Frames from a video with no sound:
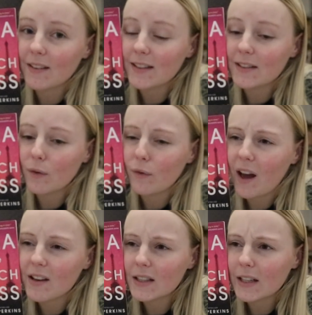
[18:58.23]
It's
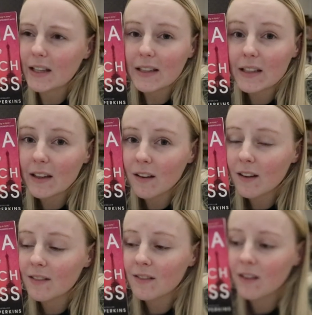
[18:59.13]
fast and easy,
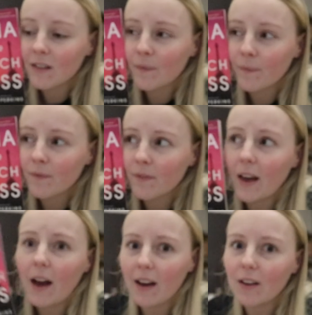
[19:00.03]
and
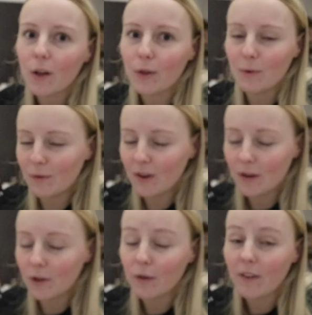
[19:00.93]
I got through it very, very